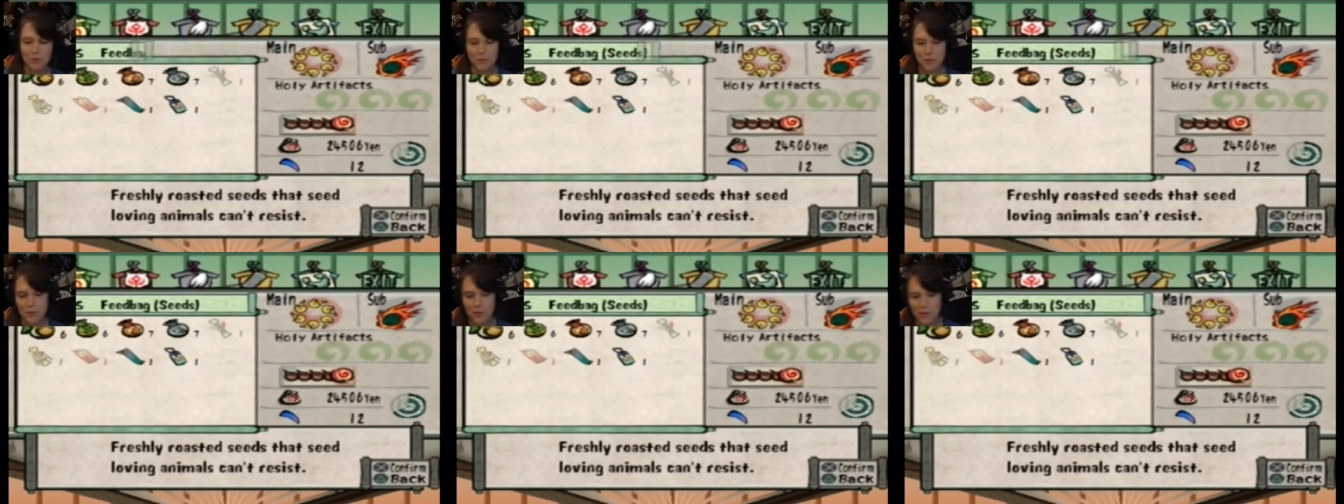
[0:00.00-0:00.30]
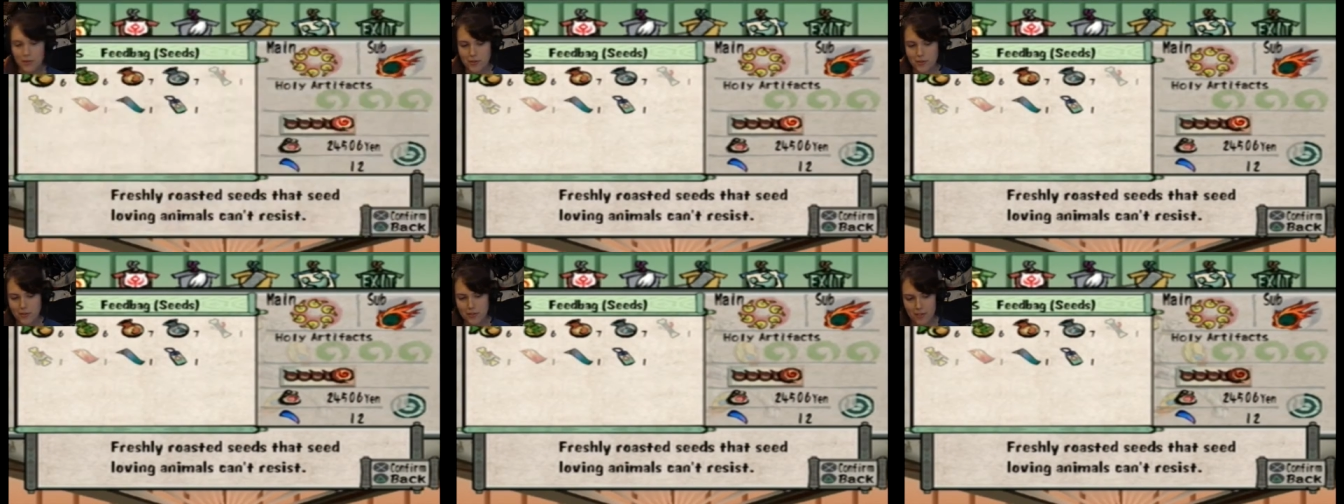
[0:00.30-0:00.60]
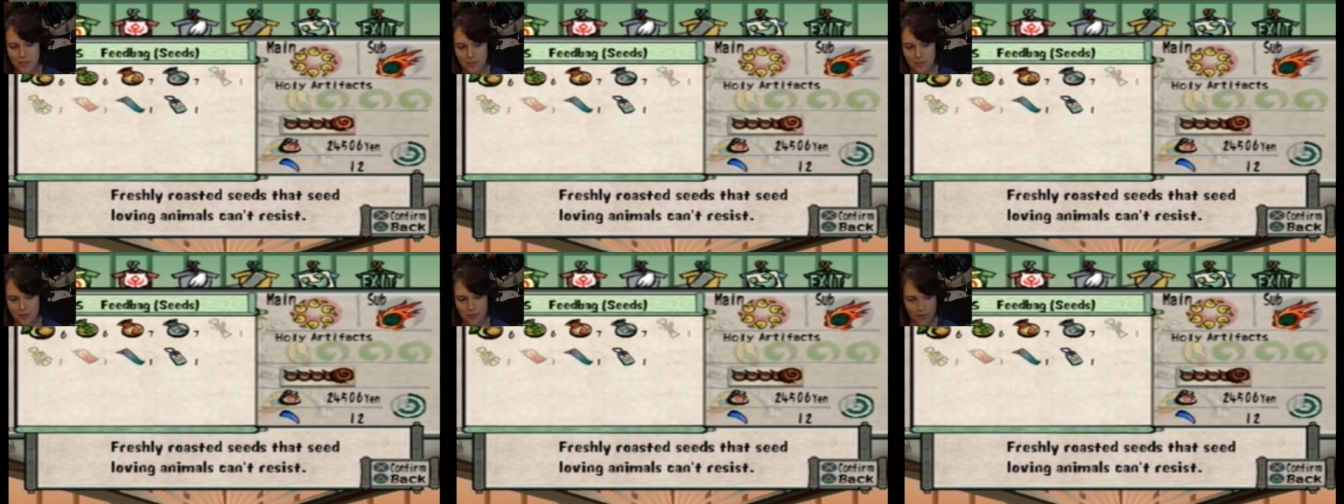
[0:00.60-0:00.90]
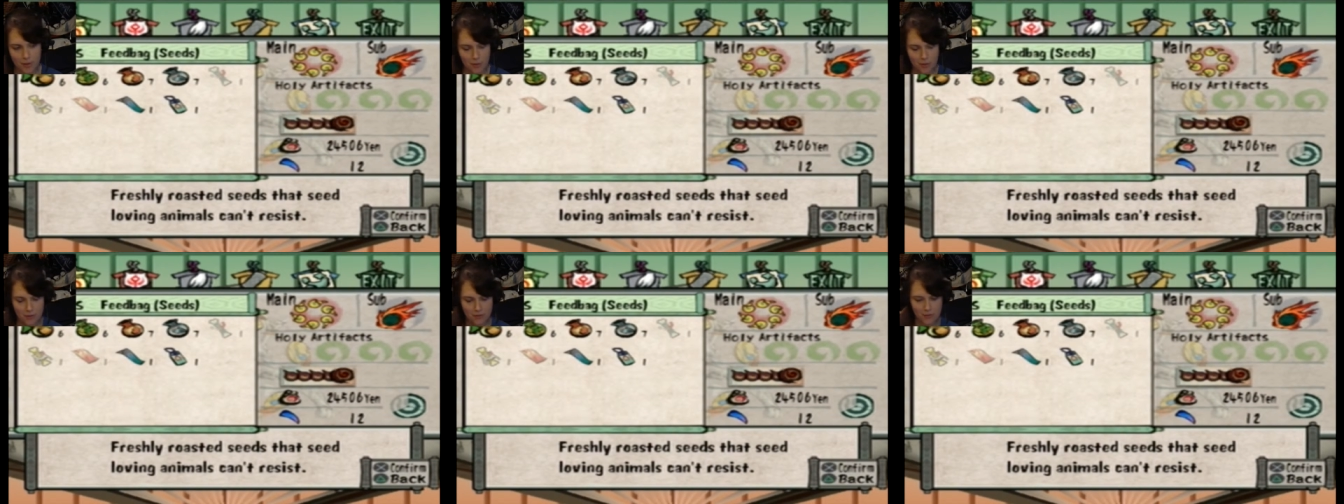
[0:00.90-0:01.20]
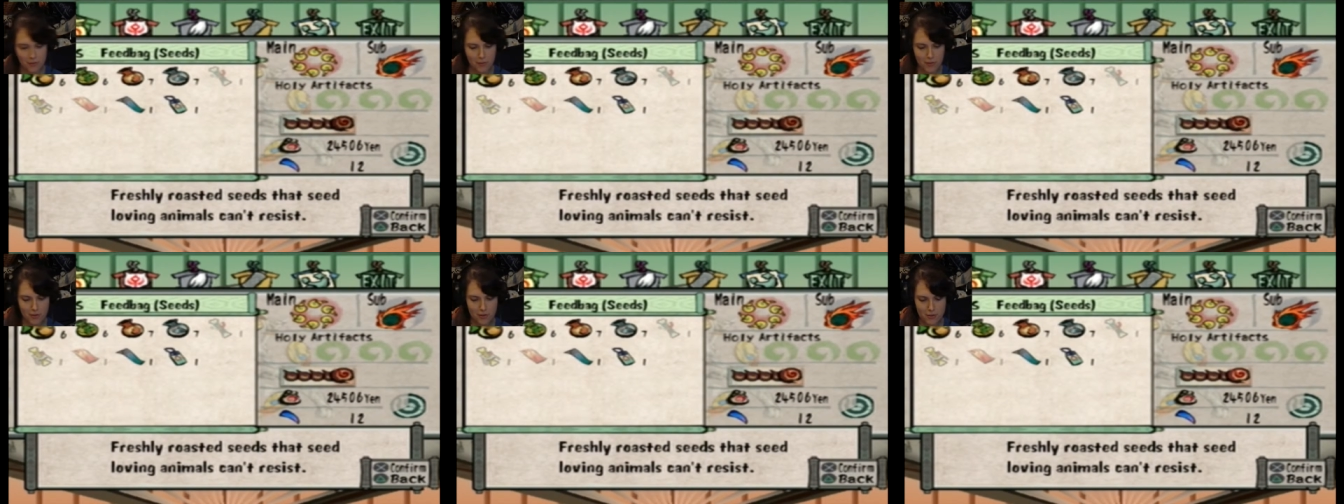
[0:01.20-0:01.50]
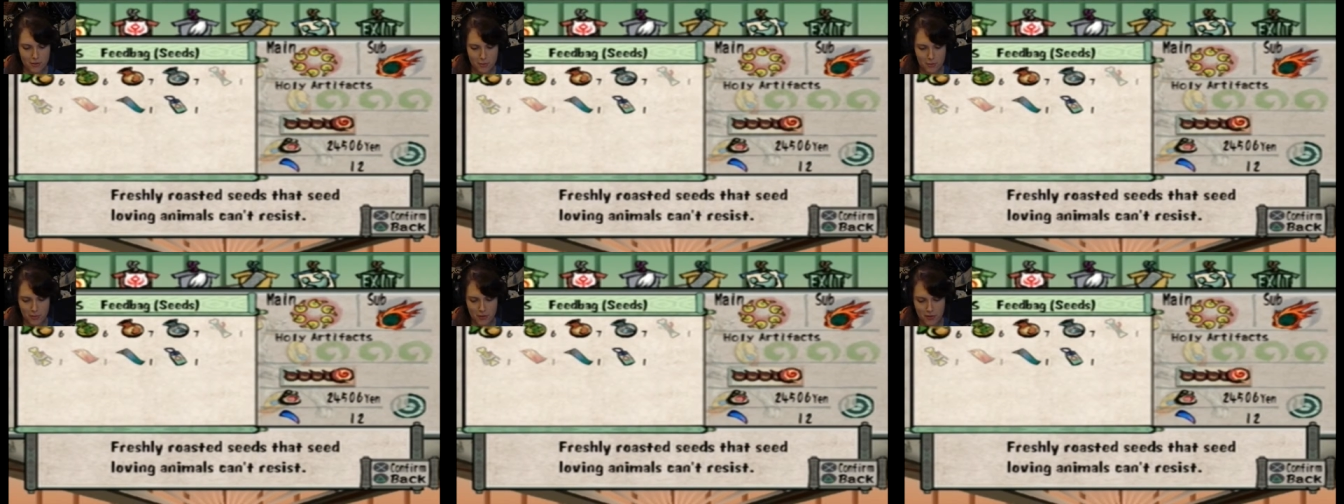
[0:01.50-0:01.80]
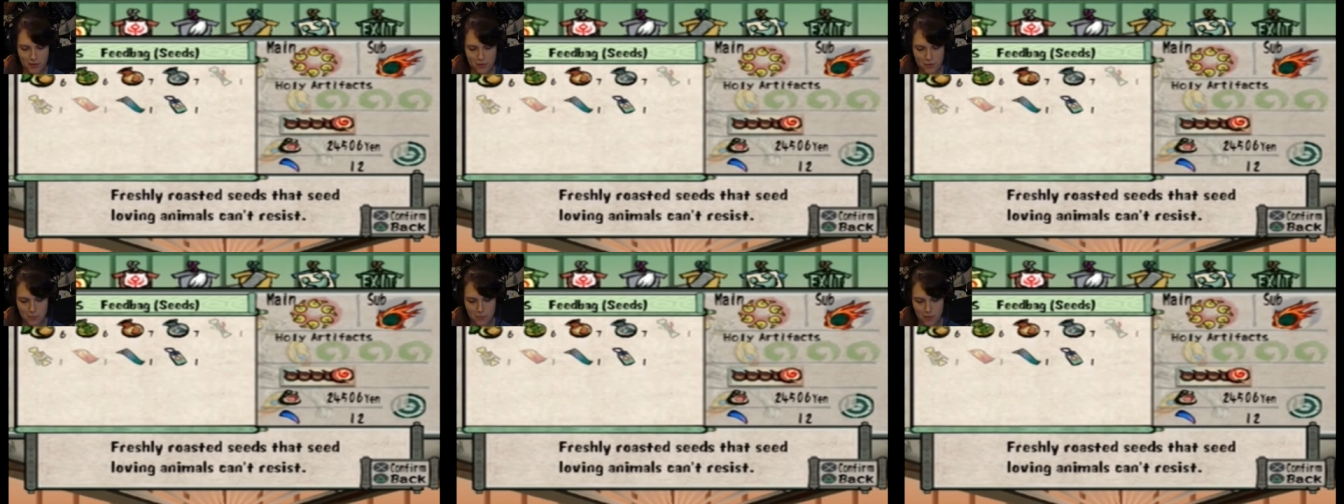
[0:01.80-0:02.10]
Will oh, we feed birds? I forgot what to feed birds.
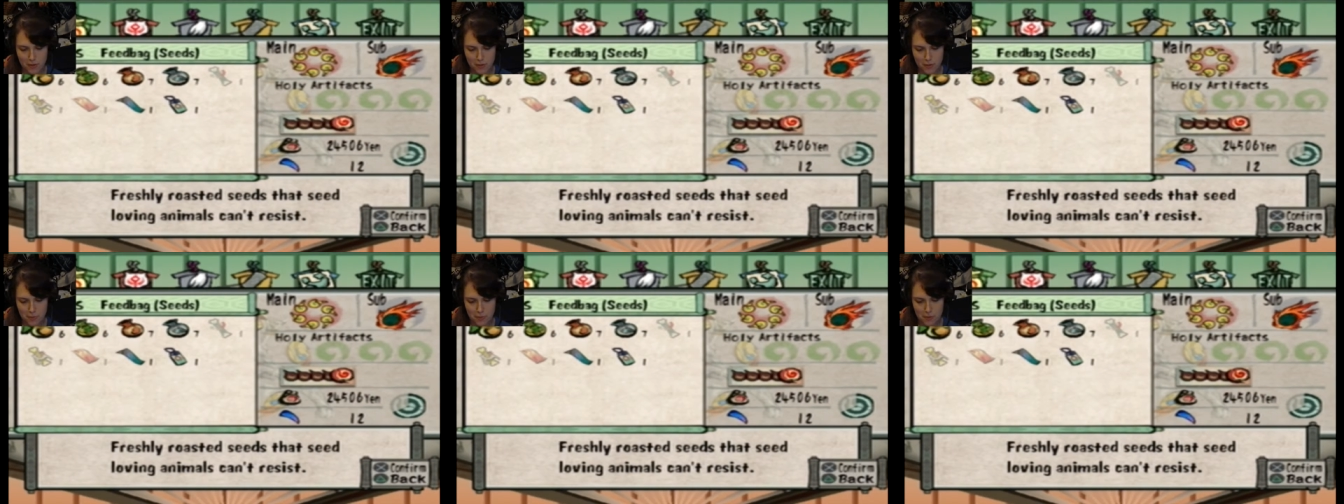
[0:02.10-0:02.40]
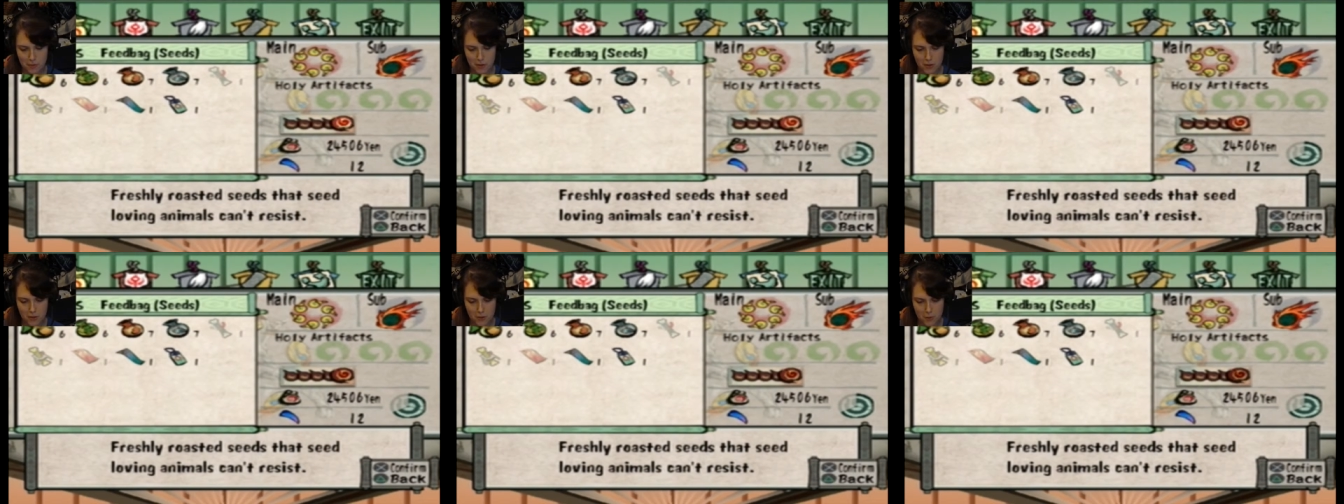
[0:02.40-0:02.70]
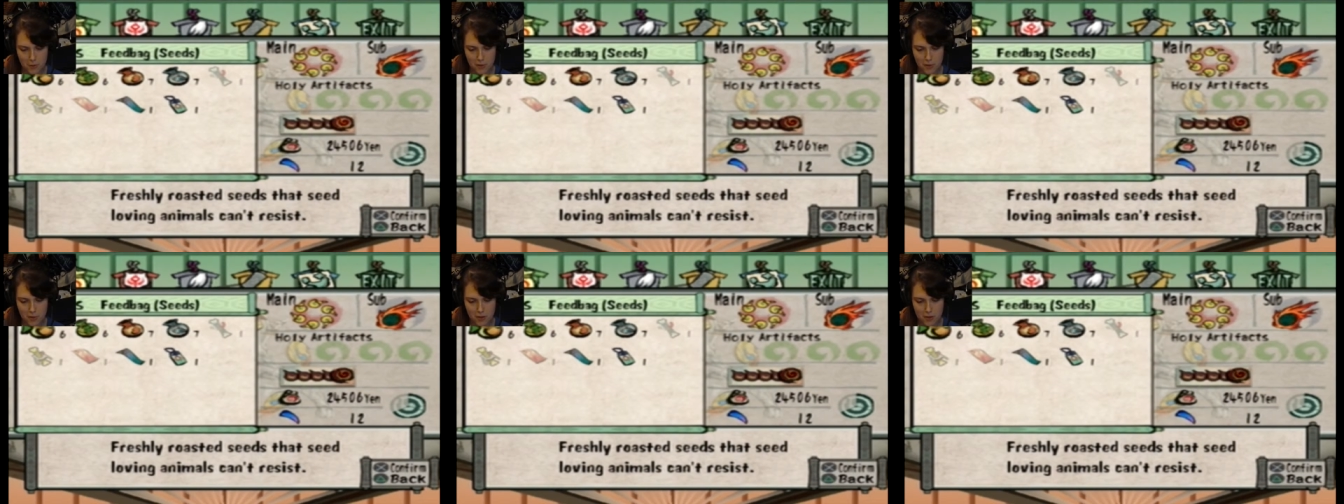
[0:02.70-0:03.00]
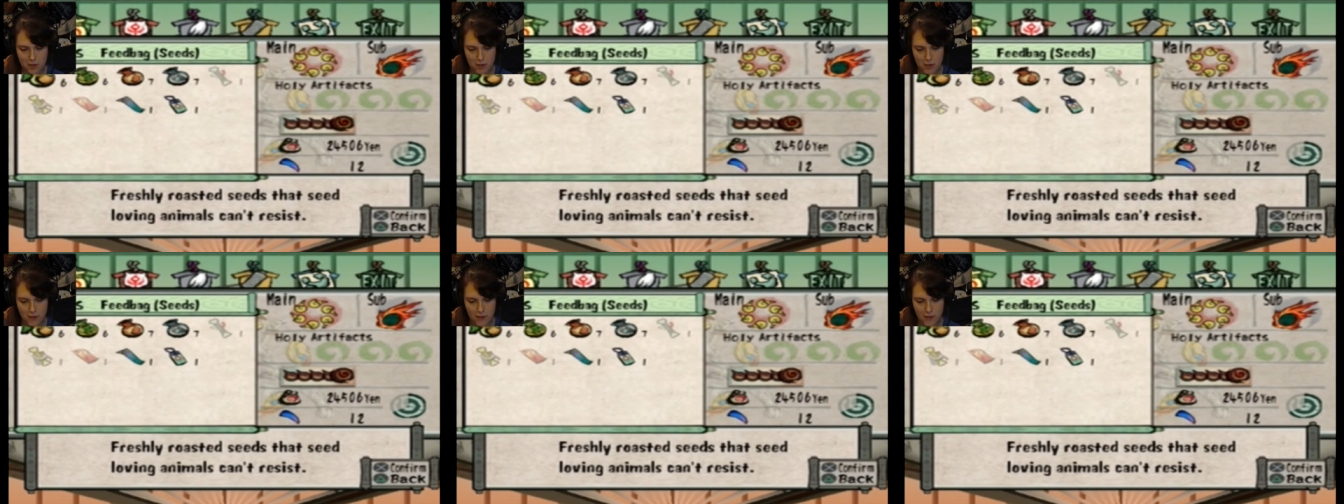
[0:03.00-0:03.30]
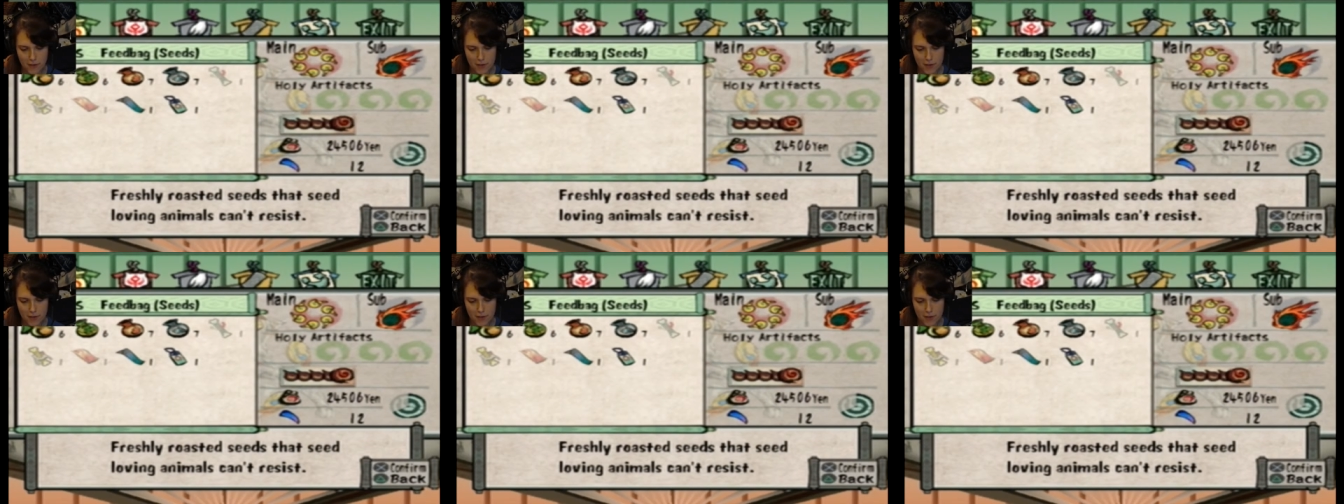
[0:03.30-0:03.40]
Birds, birds, birds, birds.